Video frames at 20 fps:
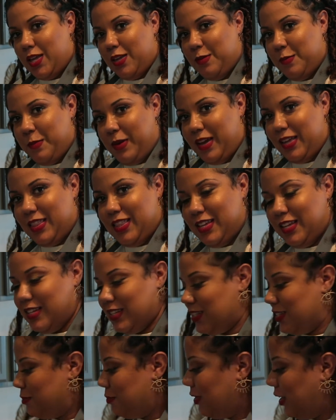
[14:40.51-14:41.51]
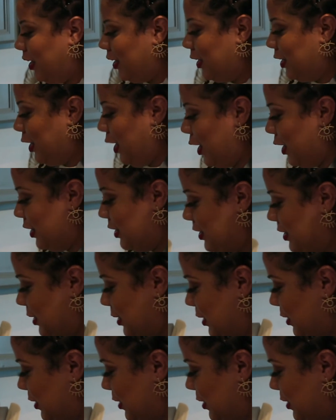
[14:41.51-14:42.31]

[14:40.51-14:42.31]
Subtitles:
You made this? You're like, yes.